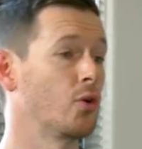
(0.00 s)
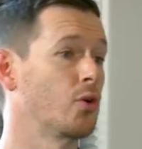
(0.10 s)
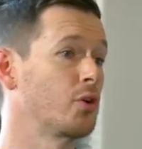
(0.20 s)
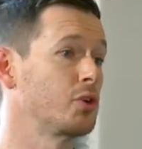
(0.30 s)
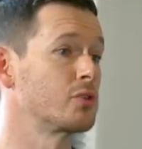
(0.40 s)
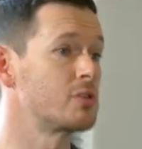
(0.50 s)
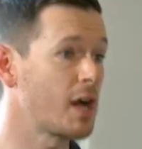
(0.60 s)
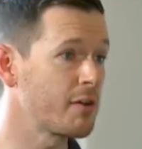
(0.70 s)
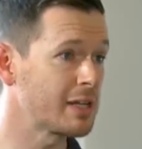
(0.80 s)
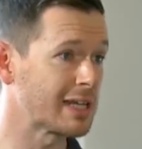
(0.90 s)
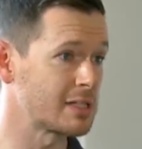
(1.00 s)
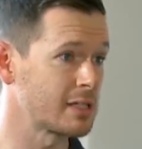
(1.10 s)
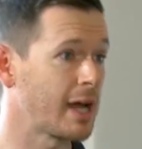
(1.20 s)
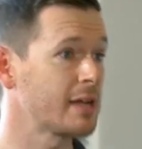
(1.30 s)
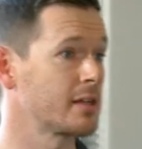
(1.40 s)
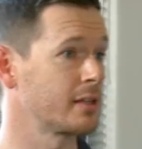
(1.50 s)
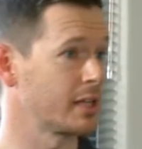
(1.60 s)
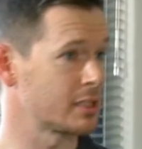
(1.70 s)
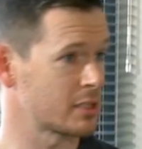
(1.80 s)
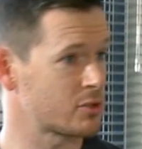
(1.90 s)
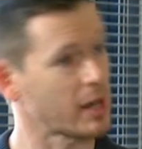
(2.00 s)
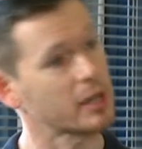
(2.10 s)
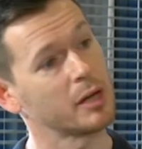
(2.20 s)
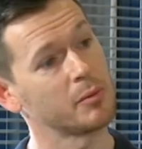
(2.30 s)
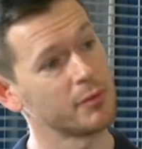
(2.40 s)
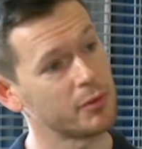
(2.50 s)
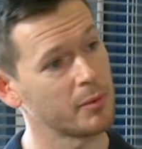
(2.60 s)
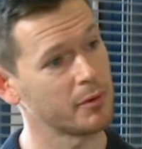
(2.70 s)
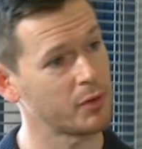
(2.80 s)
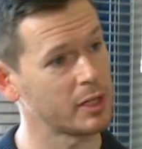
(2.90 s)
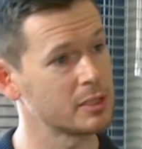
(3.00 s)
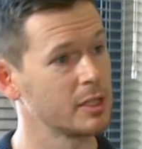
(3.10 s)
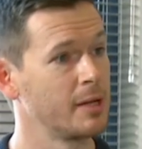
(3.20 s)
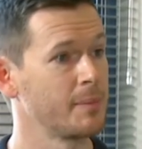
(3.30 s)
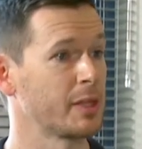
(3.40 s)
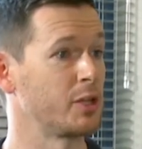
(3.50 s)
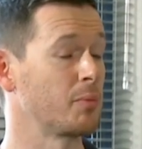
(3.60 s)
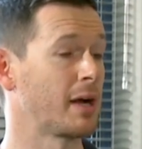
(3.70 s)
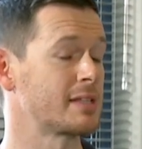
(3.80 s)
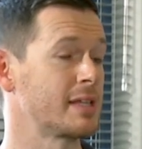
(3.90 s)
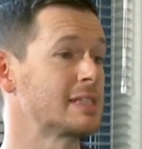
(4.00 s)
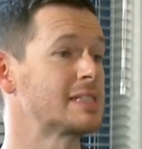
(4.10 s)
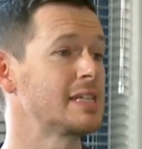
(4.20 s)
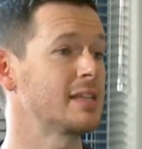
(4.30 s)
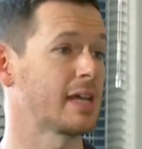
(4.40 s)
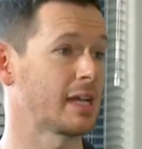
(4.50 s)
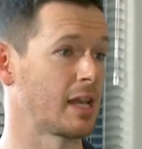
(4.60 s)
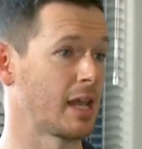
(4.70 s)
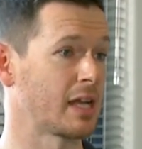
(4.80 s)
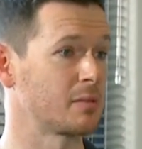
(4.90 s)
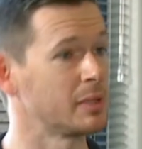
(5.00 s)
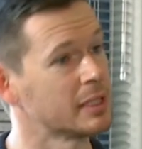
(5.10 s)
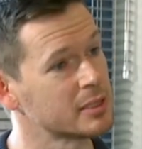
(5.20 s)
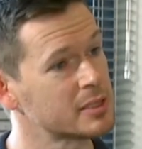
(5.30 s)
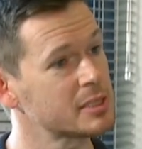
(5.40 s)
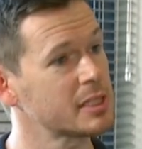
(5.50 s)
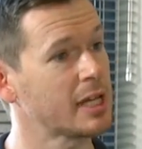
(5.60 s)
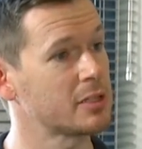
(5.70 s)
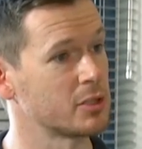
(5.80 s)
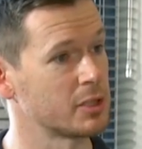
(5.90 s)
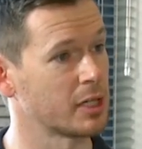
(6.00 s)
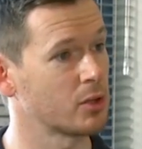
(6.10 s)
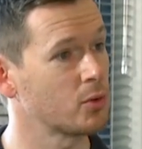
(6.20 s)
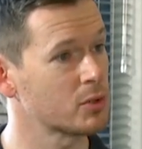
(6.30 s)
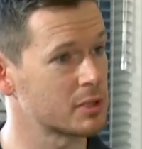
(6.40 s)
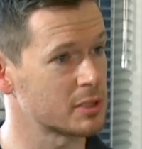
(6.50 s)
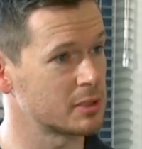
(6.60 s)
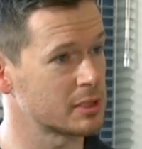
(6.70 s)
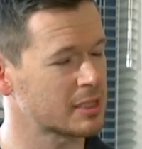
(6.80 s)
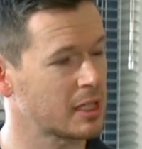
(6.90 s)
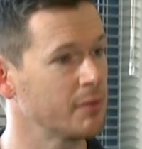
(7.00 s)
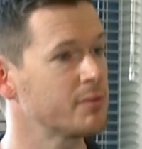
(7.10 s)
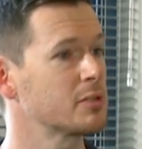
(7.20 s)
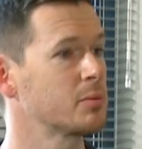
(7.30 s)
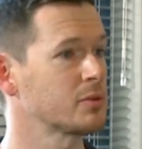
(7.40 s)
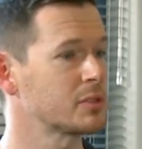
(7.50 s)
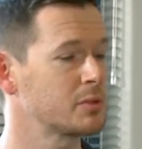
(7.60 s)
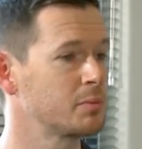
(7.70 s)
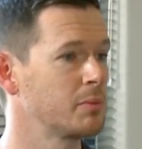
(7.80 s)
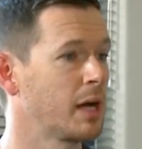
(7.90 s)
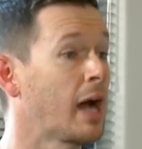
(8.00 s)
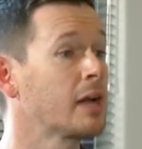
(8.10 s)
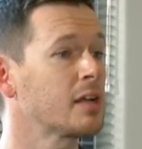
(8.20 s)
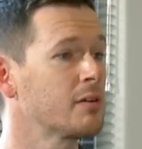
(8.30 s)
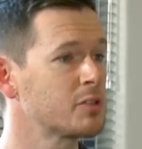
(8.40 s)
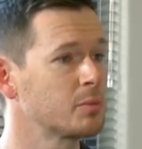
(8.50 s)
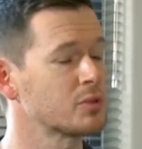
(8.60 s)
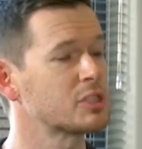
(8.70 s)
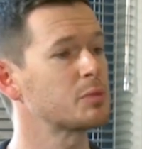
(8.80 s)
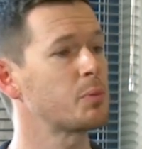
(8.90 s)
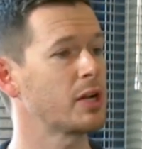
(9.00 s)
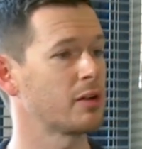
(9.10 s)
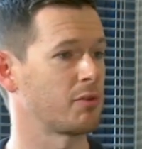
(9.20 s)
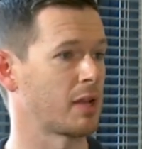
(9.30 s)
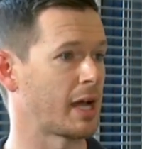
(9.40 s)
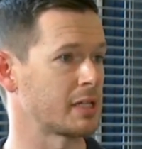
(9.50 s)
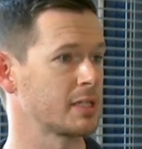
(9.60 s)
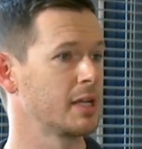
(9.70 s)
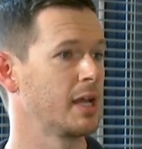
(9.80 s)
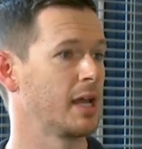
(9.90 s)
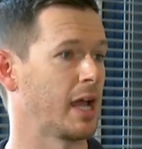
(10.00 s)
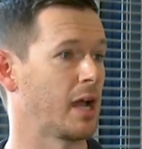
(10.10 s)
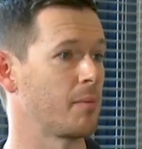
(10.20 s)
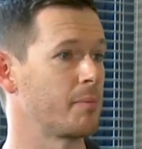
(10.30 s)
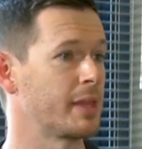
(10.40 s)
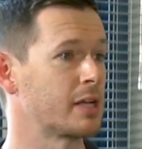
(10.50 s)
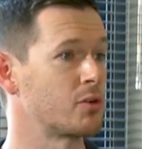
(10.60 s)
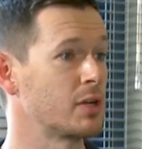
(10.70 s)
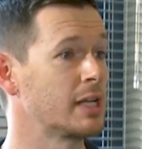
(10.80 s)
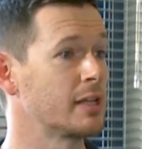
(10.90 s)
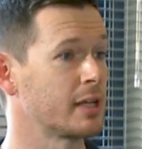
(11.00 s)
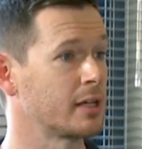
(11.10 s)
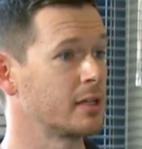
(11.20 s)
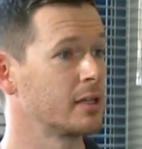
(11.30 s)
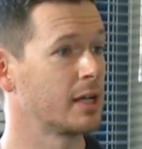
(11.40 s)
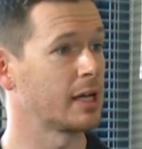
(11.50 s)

or you're driving at night and there's a truck coming from the front, you might then see that light being scattered and cause this uncomfortable spread of light that really then